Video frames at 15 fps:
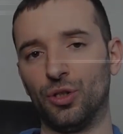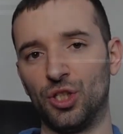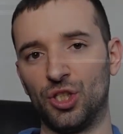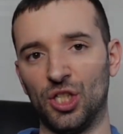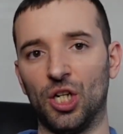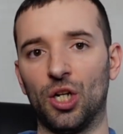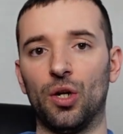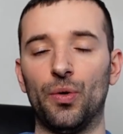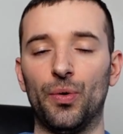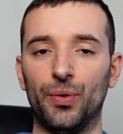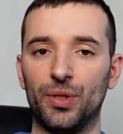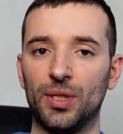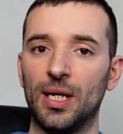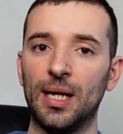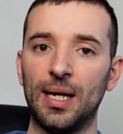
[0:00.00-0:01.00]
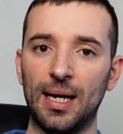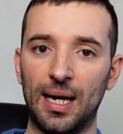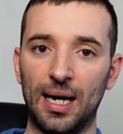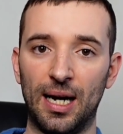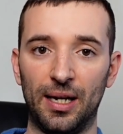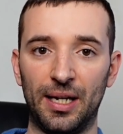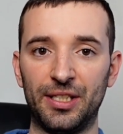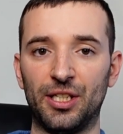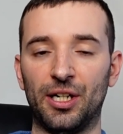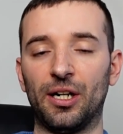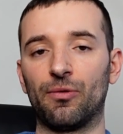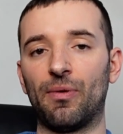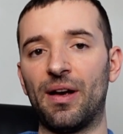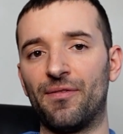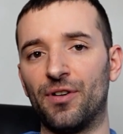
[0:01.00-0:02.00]
this includes laser
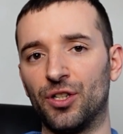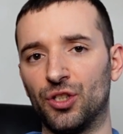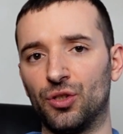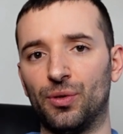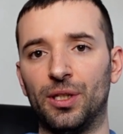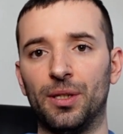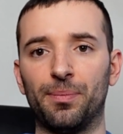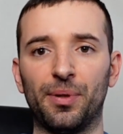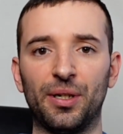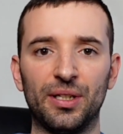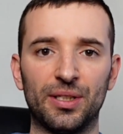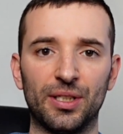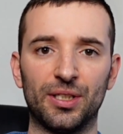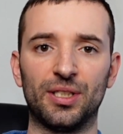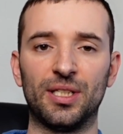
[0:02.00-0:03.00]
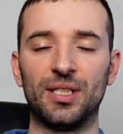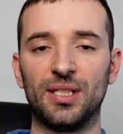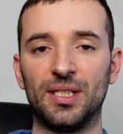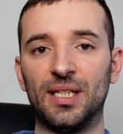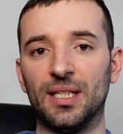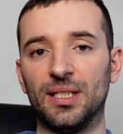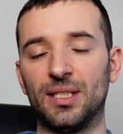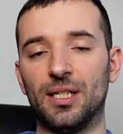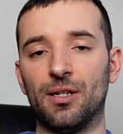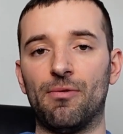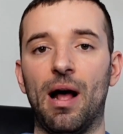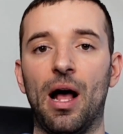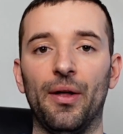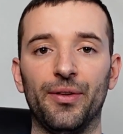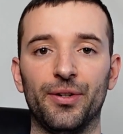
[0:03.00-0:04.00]
engravers, 3D printers, and CNC
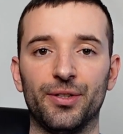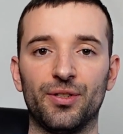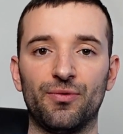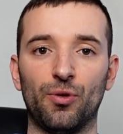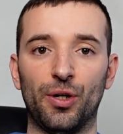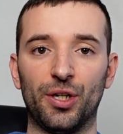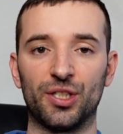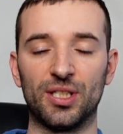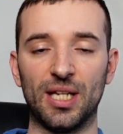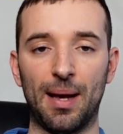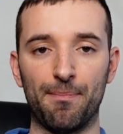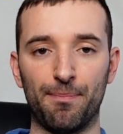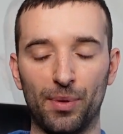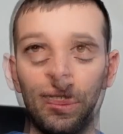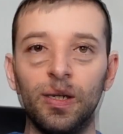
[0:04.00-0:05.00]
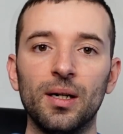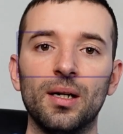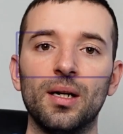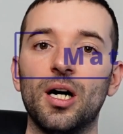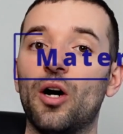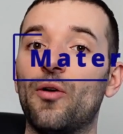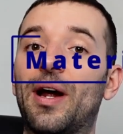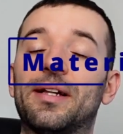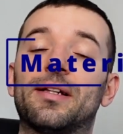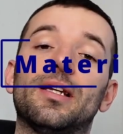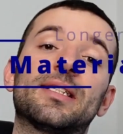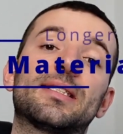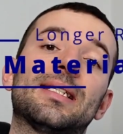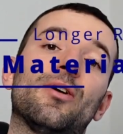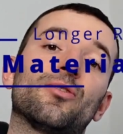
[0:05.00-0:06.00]
routers, for example. All right,
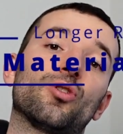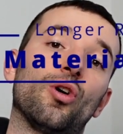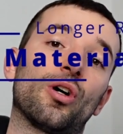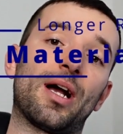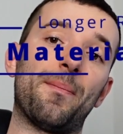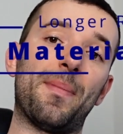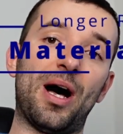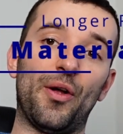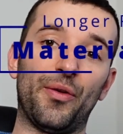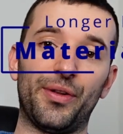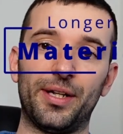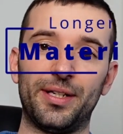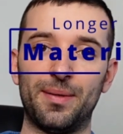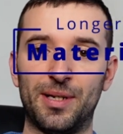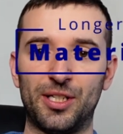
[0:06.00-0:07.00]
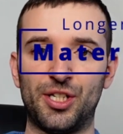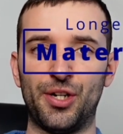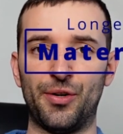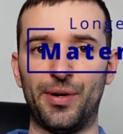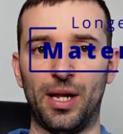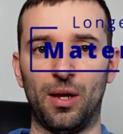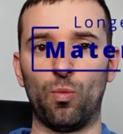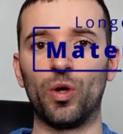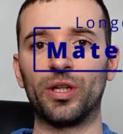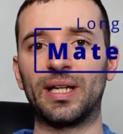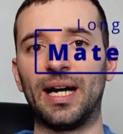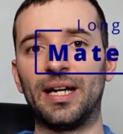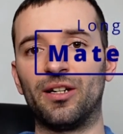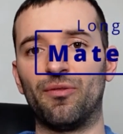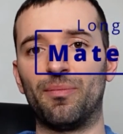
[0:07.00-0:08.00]
let's now talk about the material. What
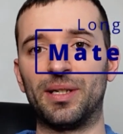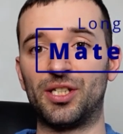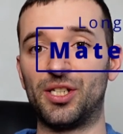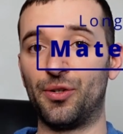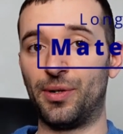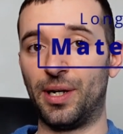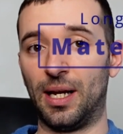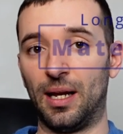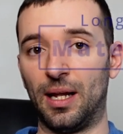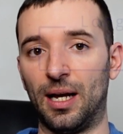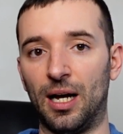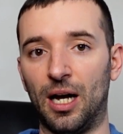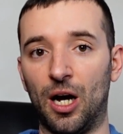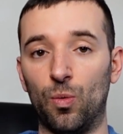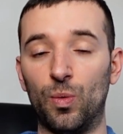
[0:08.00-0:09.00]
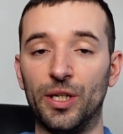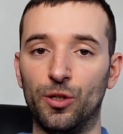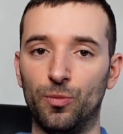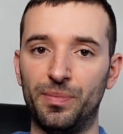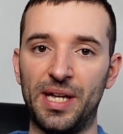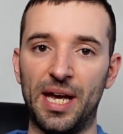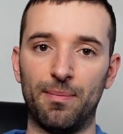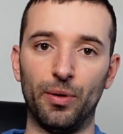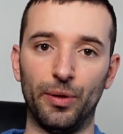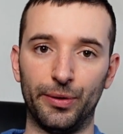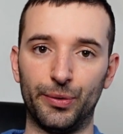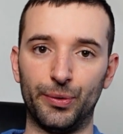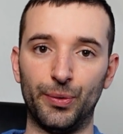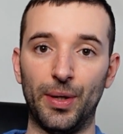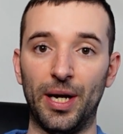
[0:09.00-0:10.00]
kind of material will you be able
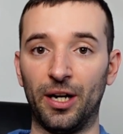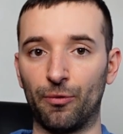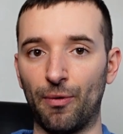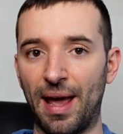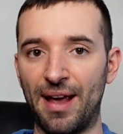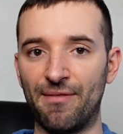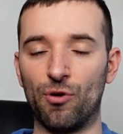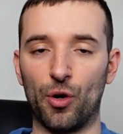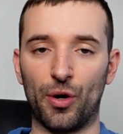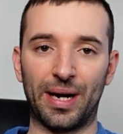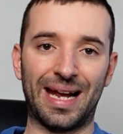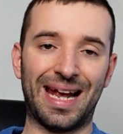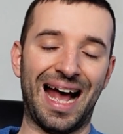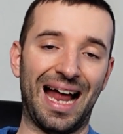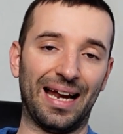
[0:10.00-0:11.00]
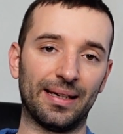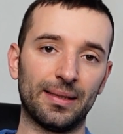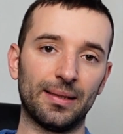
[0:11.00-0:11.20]
to engrave or cut?